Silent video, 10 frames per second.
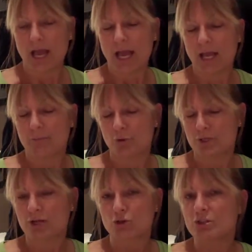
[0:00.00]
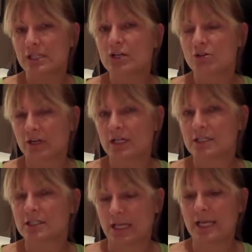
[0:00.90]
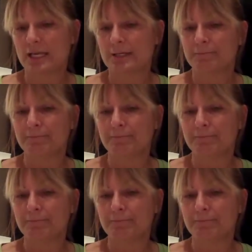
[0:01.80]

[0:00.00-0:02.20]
a potential decrease in